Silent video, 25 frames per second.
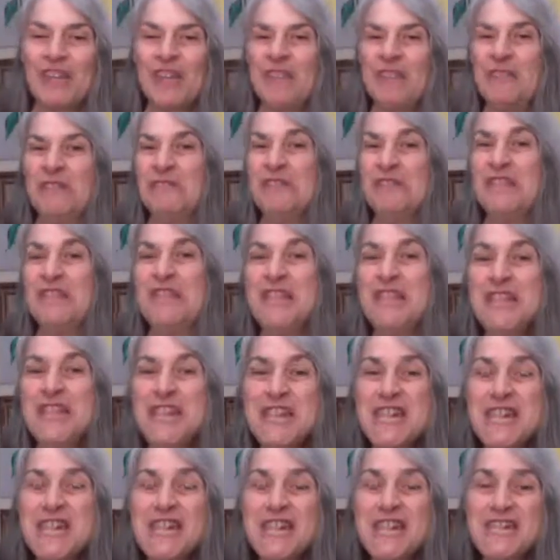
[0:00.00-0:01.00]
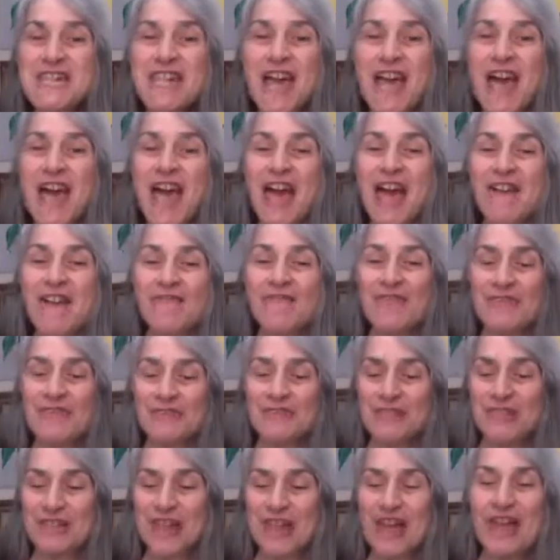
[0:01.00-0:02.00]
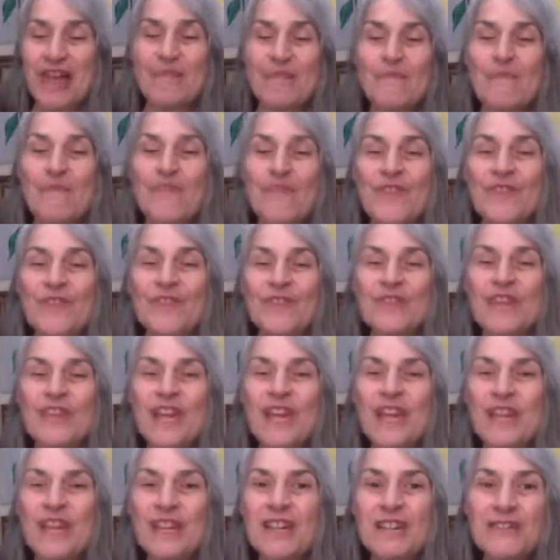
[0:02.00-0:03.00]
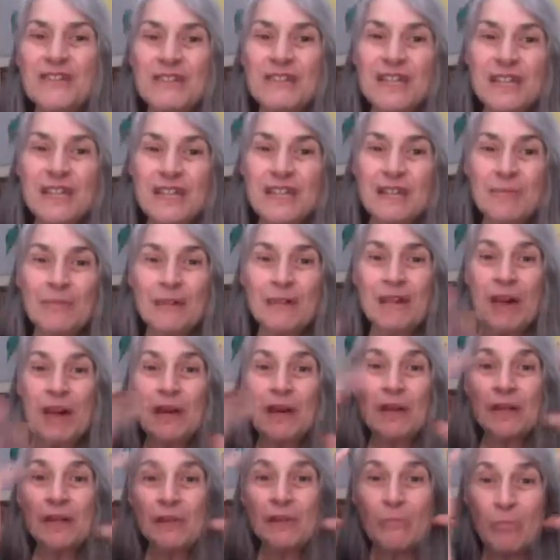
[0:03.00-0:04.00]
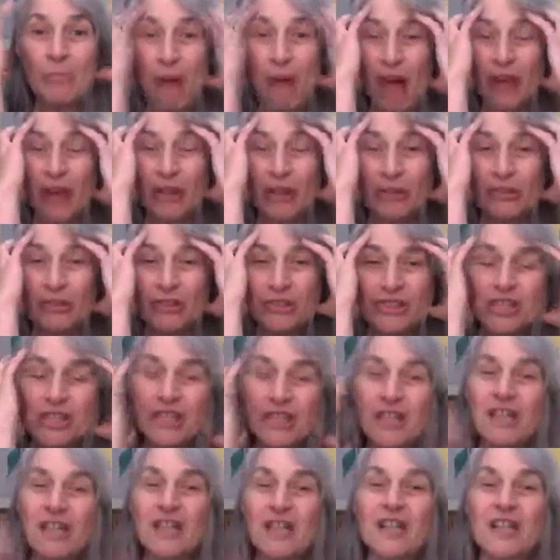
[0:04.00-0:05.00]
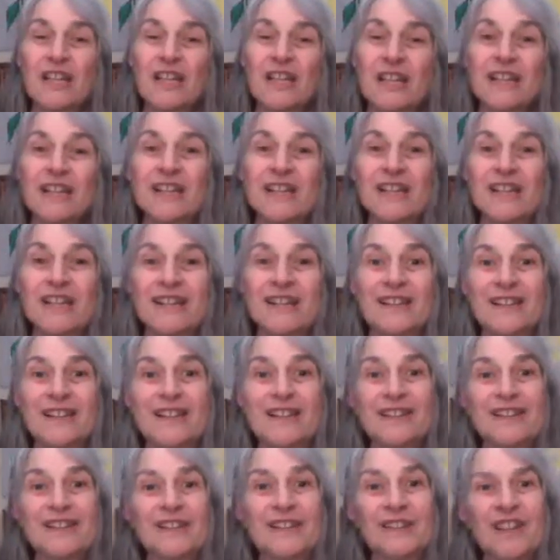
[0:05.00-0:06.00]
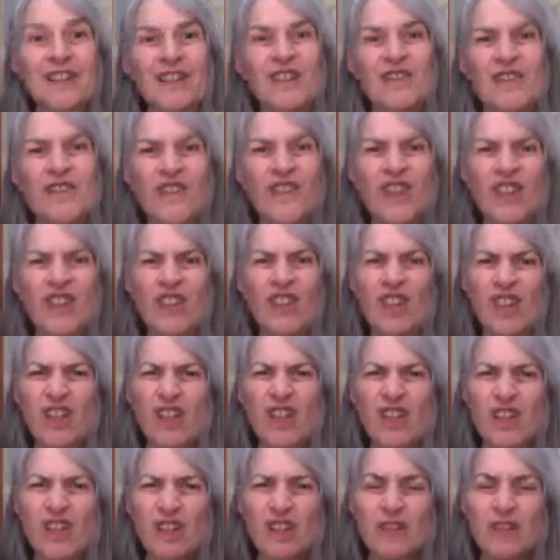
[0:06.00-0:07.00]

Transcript: You need to have your time filled. You need to be going bonkers so that you feel good.